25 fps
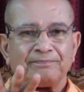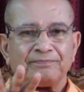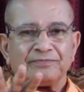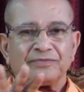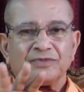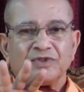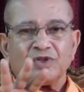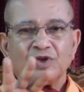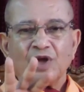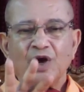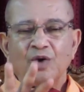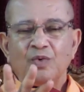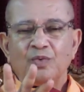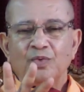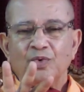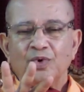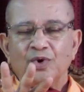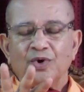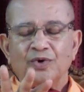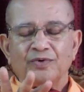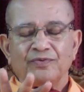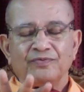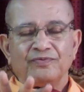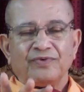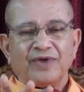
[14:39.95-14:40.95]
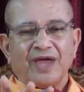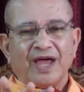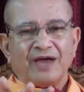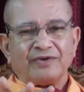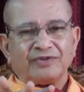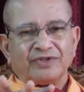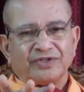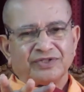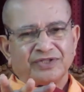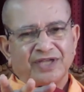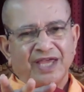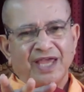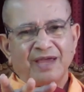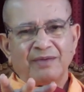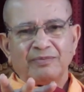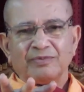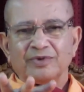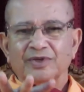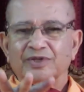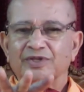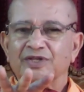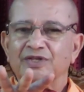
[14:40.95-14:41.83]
Now we have the same,